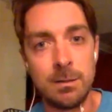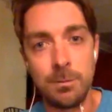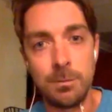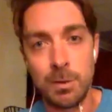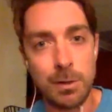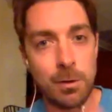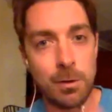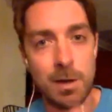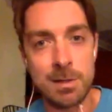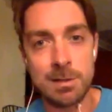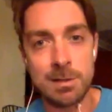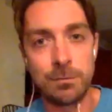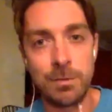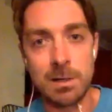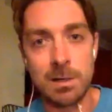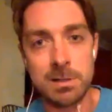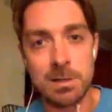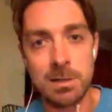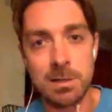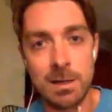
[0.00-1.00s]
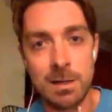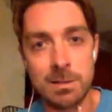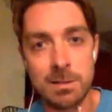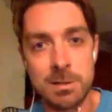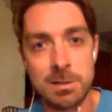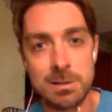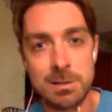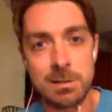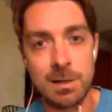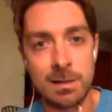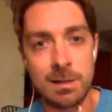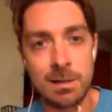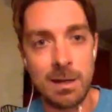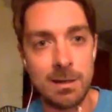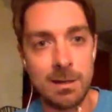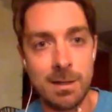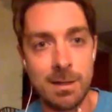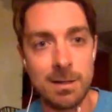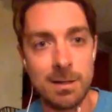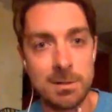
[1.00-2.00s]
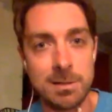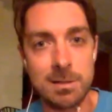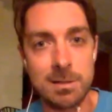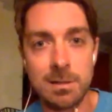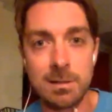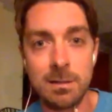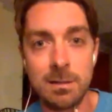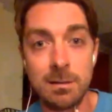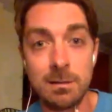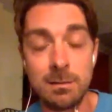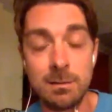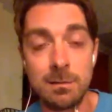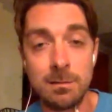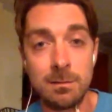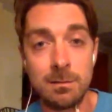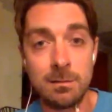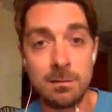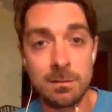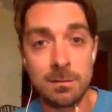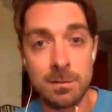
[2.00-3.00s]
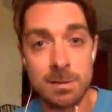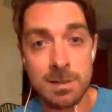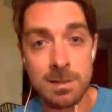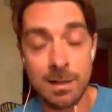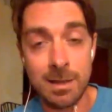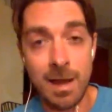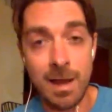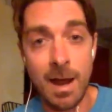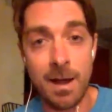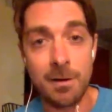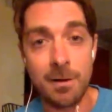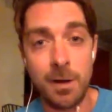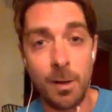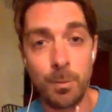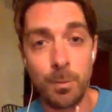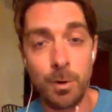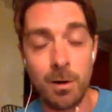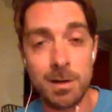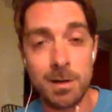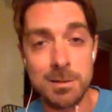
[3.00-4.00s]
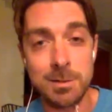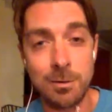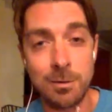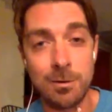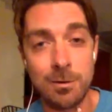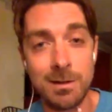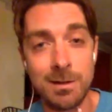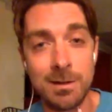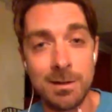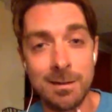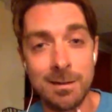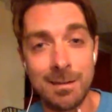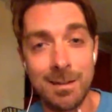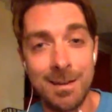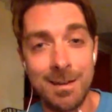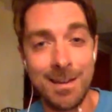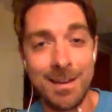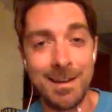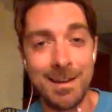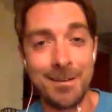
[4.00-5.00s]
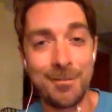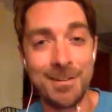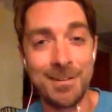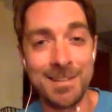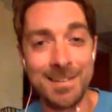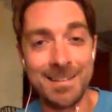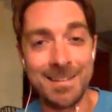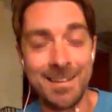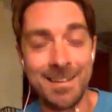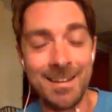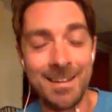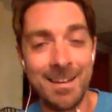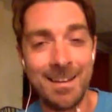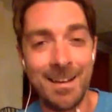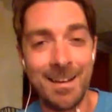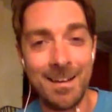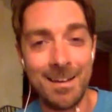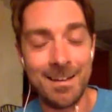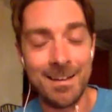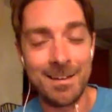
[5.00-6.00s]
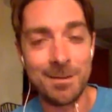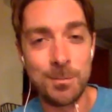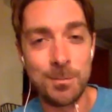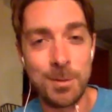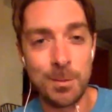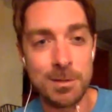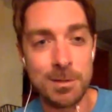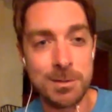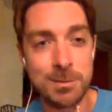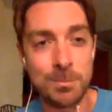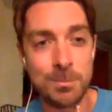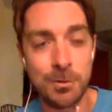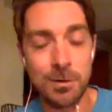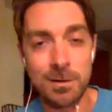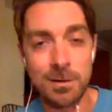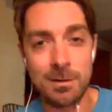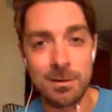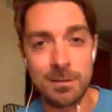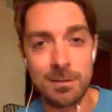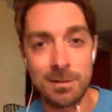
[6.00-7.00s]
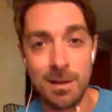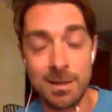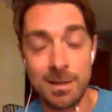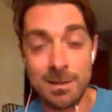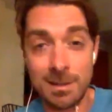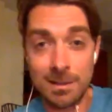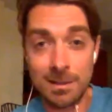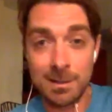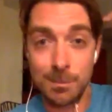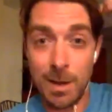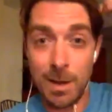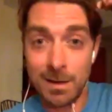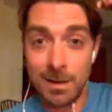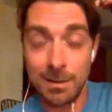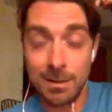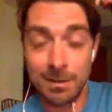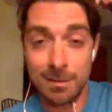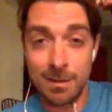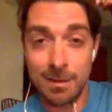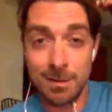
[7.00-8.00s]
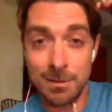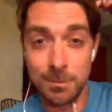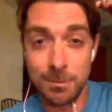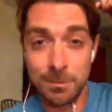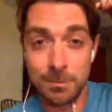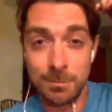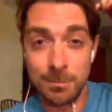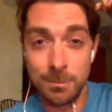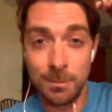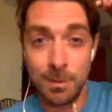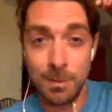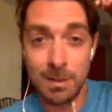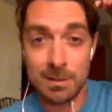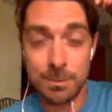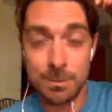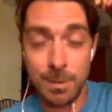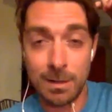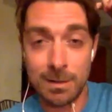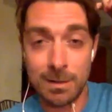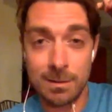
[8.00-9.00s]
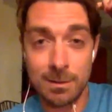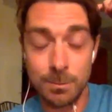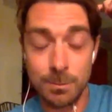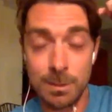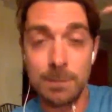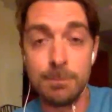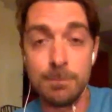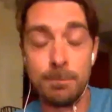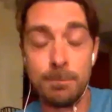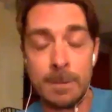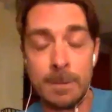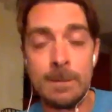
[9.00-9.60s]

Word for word: when you cross the finish line, it's just, at the end of the day, it's just a slightly higher number on a screen, and it really maybe is more anticlimactic than you may expect it to be.